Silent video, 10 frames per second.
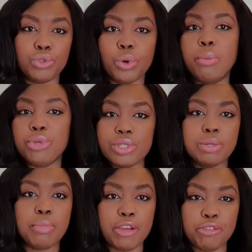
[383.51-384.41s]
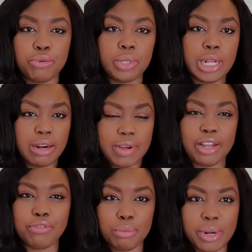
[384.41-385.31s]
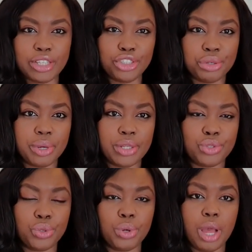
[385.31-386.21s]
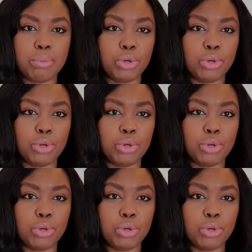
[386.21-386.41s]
So I'm using my phone that I've had from Nigeria, so